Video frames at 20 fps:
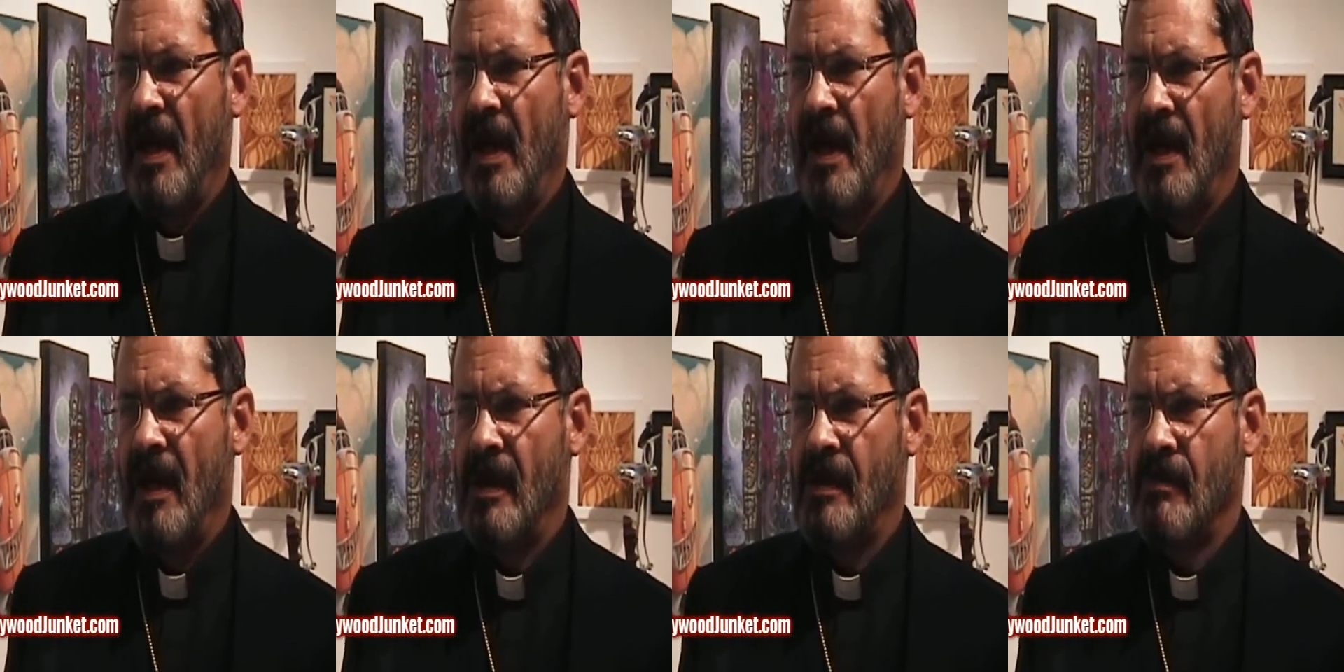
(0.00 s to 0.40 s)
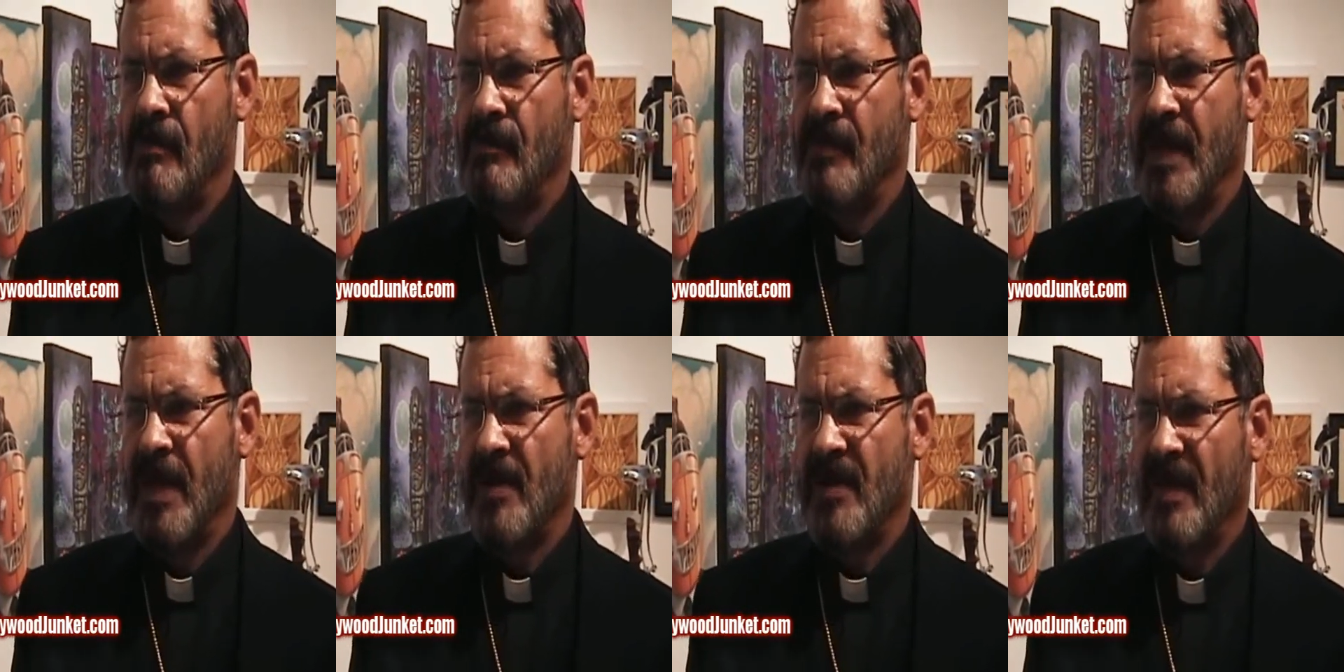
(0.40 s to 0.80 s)
Um,
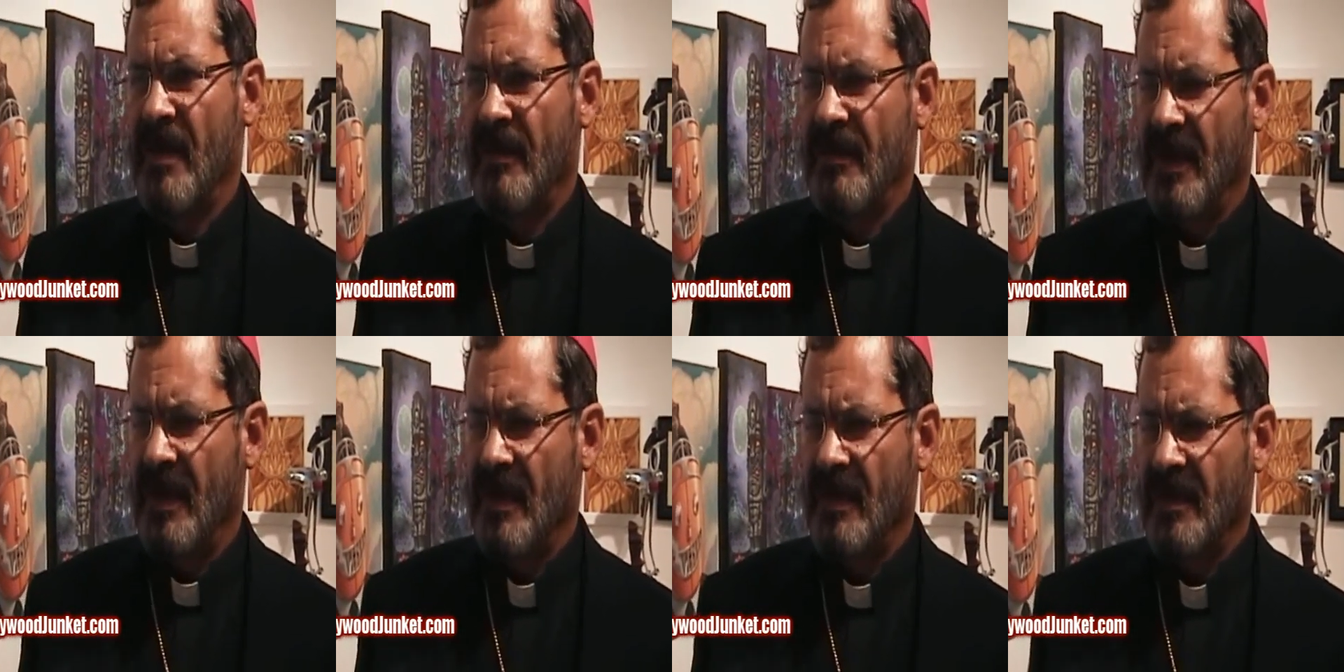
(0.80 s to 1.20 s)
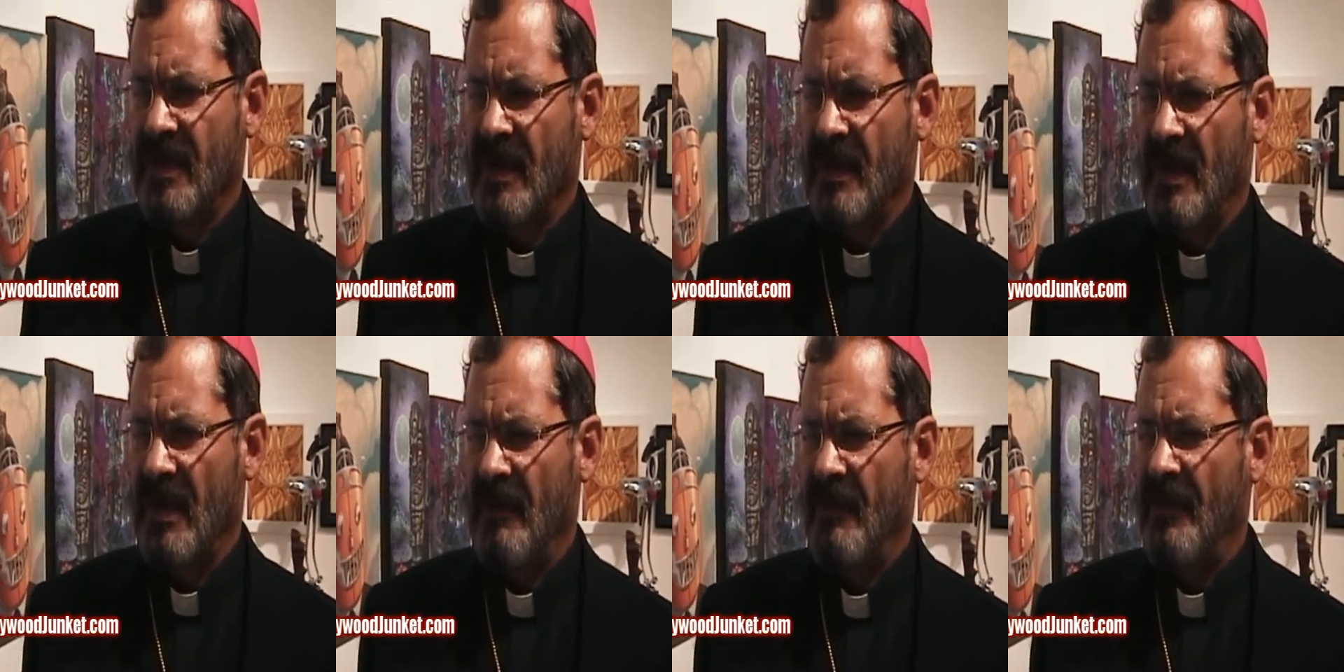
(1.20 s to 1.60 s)
there's a there's a,
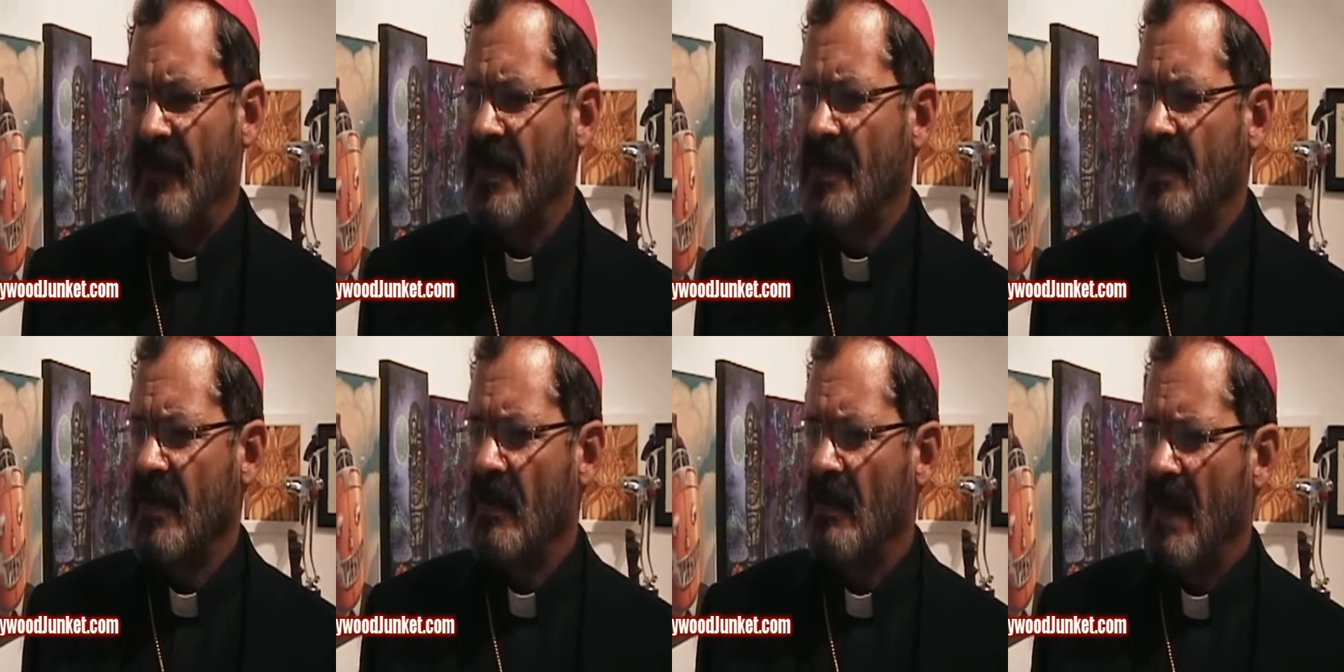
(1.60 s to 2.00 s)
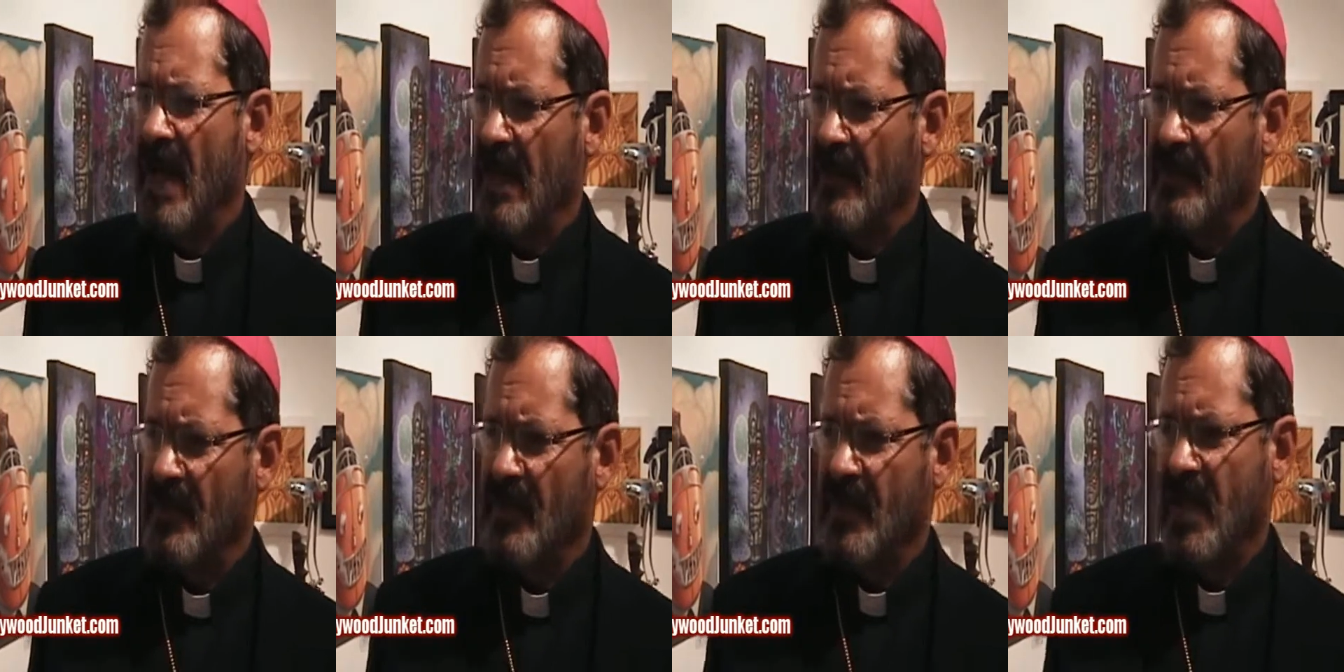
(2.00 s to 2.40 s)
a, physical
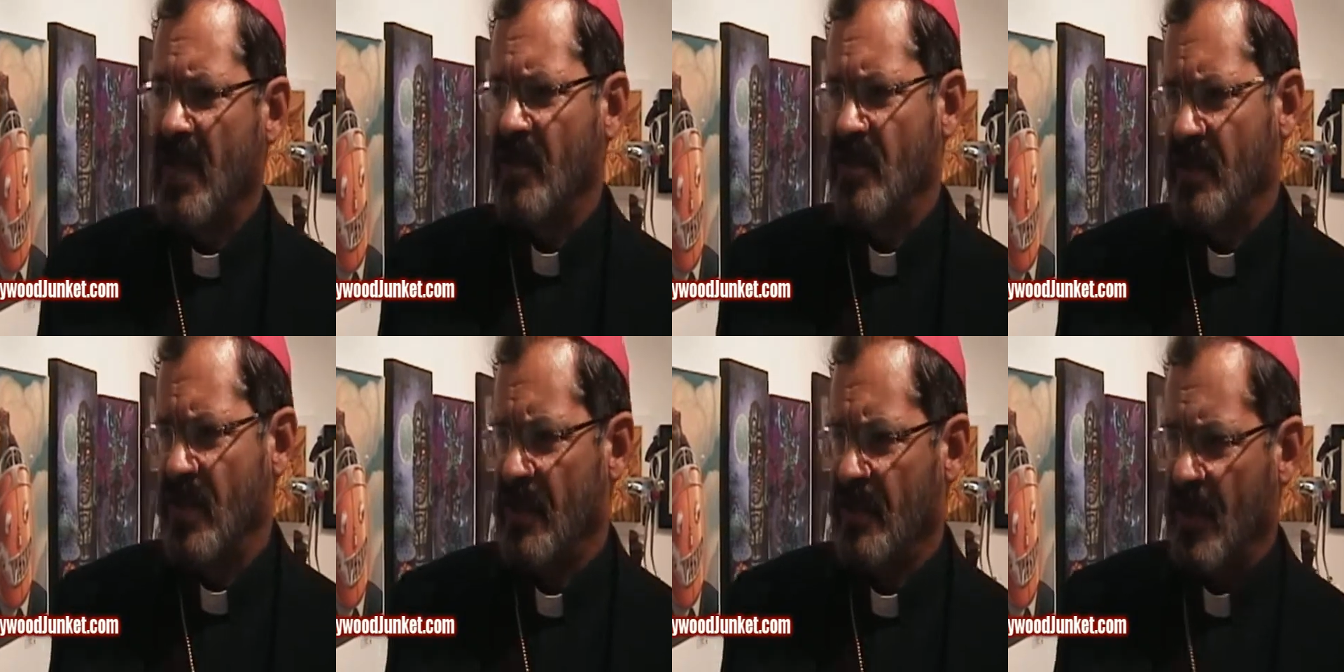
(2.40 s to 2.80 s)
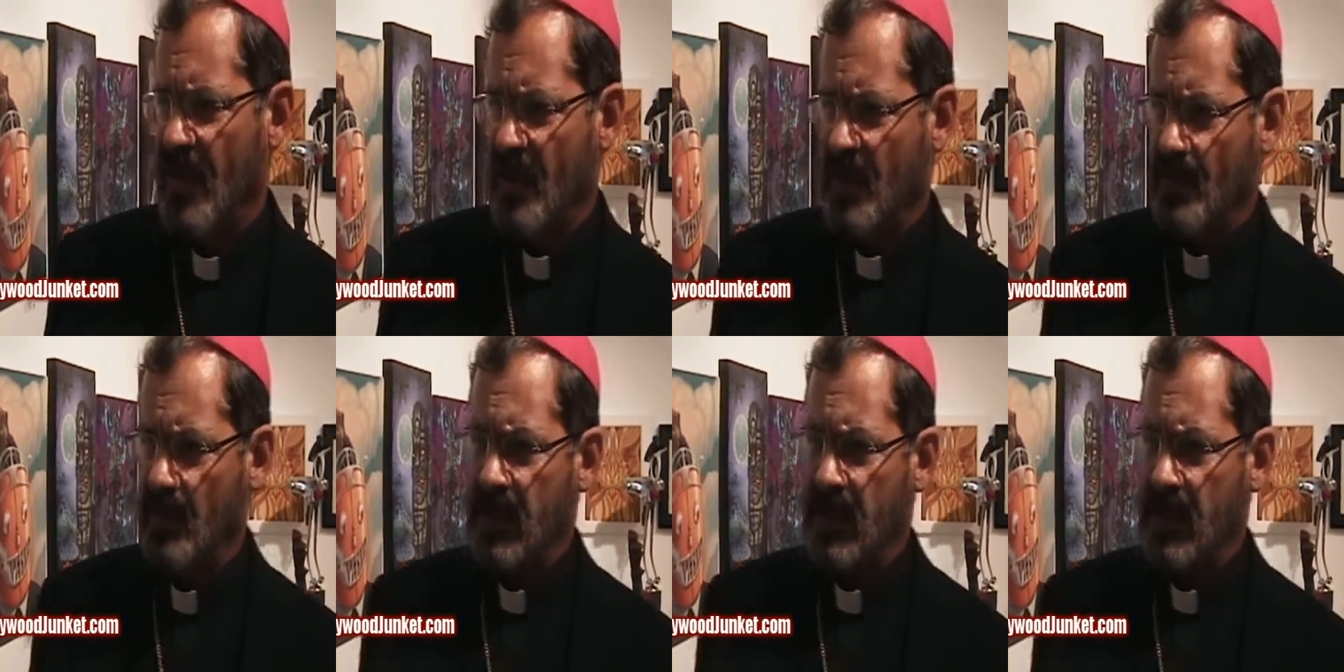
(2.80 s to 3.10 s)
manifestation that takes